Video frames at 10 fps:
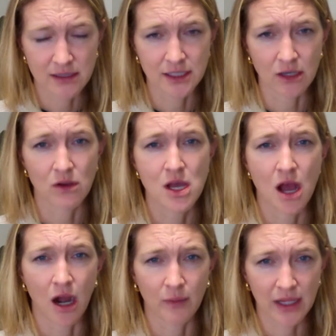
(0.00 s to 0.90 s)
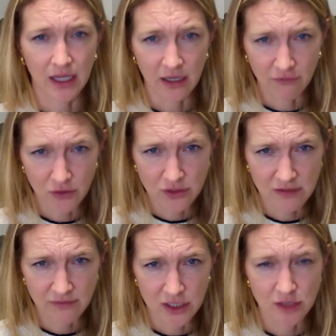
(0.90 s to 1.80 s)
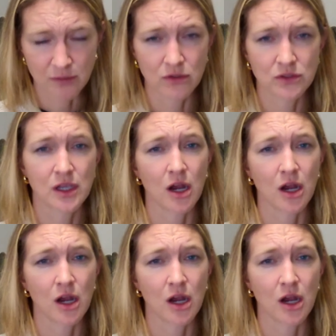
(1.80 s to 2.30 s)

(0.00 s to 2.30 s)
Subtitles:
So are we eating fruits and vegetables?